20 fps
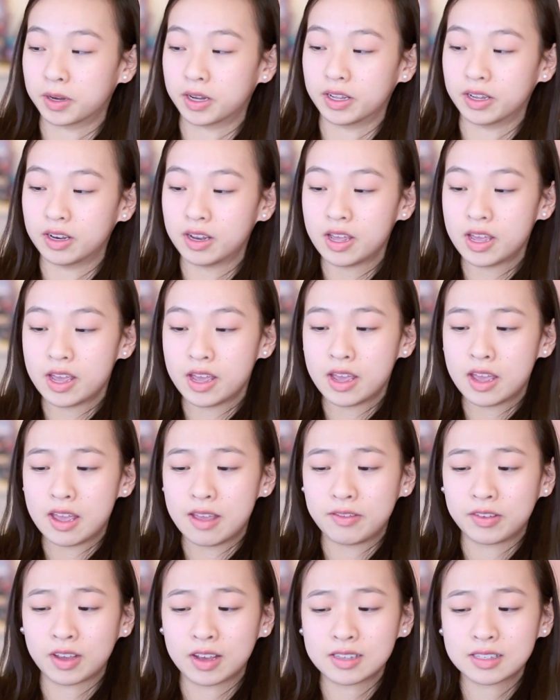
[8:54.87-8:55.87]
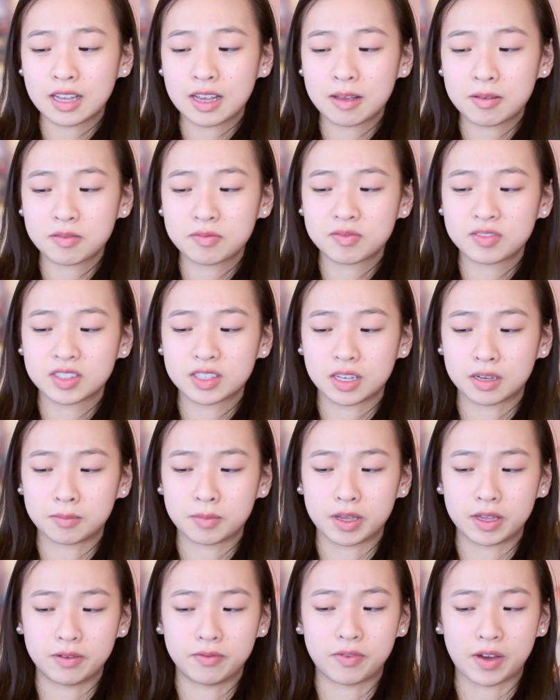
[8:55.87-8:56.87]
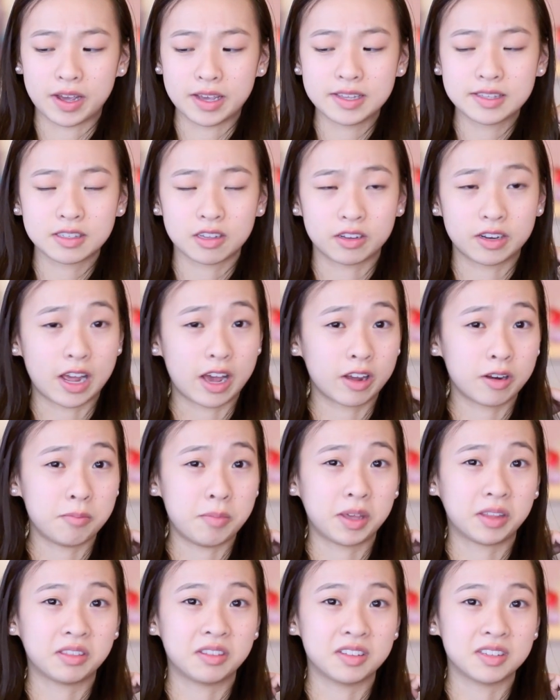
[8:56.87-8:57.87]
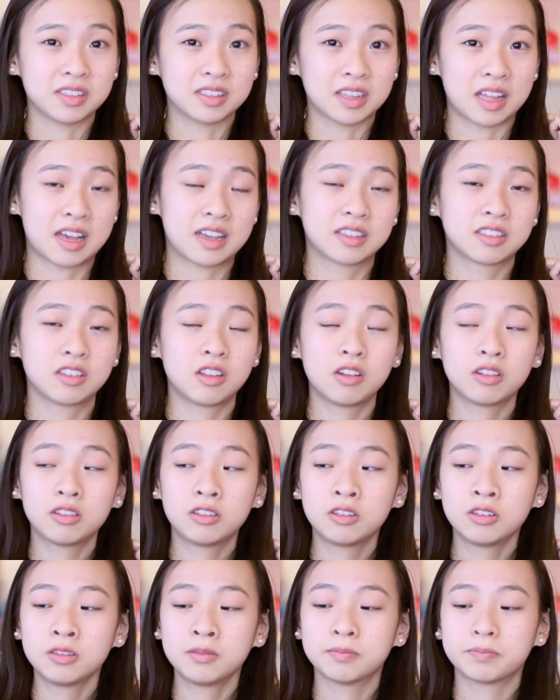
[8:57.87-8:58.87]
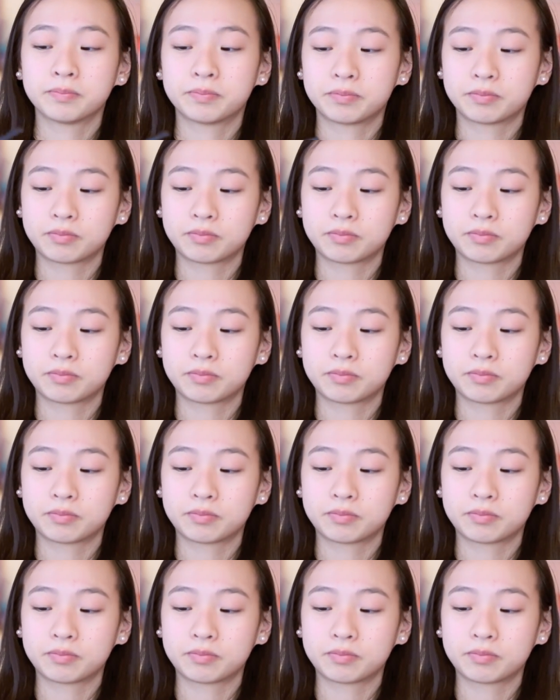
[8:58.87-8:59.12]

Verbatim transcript: But if you guys have some advice on how to make this last longer,